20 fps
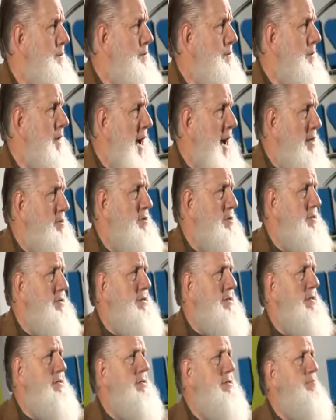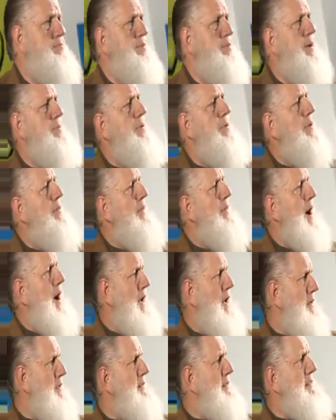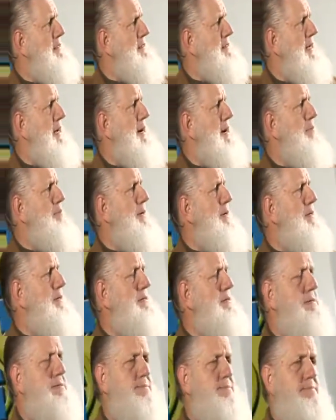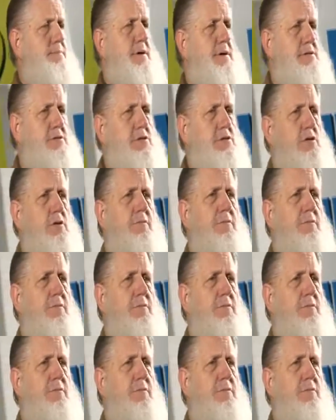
Actually, it says the people of the Ahlul Kitab, but it's going to